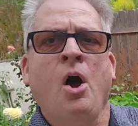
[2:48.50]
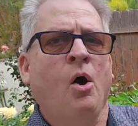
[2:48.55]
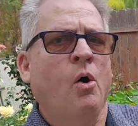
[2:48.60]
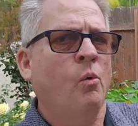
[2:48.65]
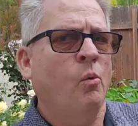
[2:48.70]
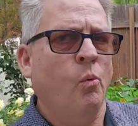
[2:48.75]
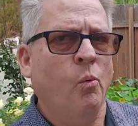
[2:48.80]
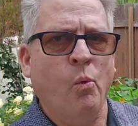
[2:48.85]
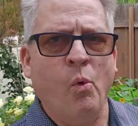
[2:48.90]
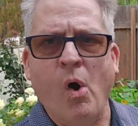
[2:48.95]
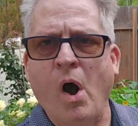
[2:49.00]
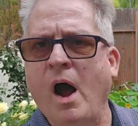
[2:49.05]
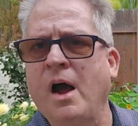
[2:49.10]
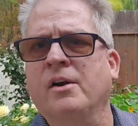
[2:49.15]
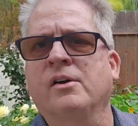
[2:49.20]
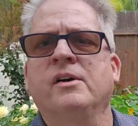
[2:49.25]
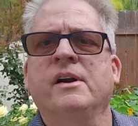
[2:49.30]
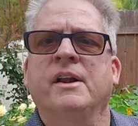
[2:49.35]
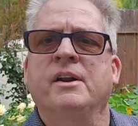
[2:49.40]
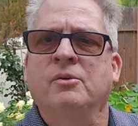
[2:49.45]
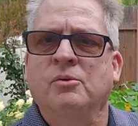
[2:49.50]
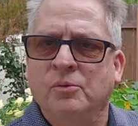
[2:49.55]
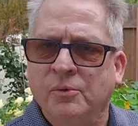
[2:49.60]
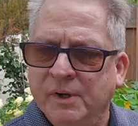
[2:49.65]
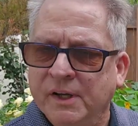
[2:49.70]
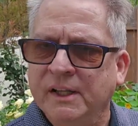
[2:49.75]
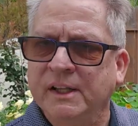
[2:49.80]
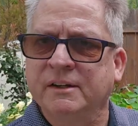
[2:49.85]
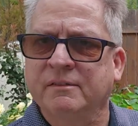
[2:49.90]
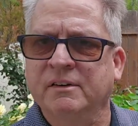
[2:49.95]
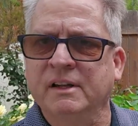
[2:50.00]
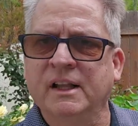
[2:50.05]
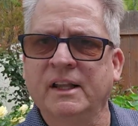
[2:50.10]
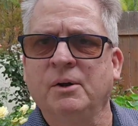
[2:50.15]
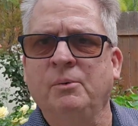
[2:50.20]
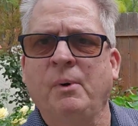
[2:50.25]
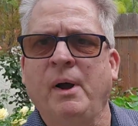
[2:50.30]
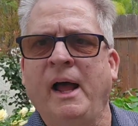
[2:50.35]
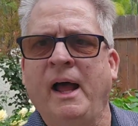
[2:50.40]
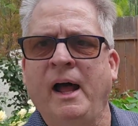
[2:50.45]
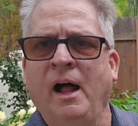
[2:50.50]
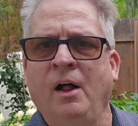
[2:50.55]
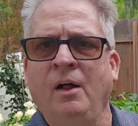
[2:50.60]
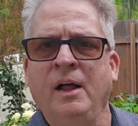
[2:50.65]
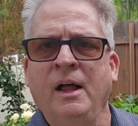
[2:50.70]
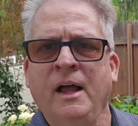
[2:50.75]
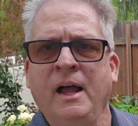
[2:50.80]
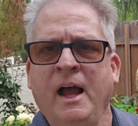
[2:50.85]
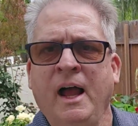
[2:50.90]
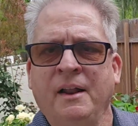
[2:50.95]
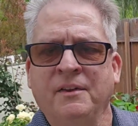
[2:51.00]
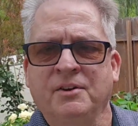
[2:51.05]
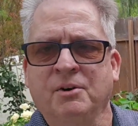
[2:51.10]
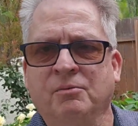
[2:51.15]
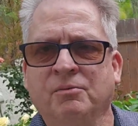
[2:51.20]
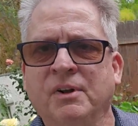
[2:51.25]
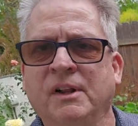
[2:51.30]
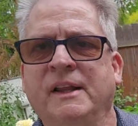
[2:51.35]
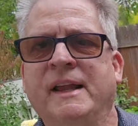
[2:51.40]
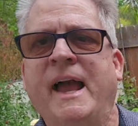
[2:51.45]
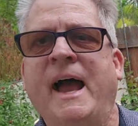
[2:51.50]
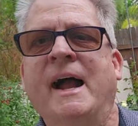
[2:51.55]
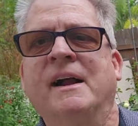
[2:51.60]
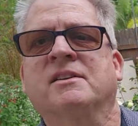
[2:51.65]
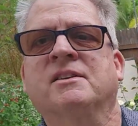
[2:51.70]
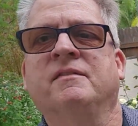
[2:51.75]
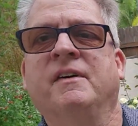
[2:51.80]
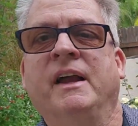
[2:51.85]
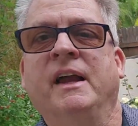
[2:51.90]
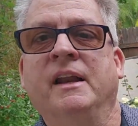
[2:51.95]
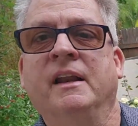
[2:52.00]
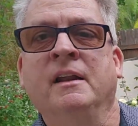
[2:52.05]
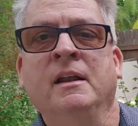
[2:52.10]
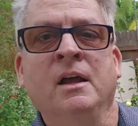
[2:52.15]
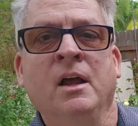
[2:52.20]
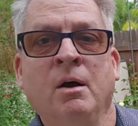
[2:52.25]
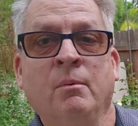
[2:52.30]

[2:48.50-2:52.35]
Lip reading: water it in really well to really activate it.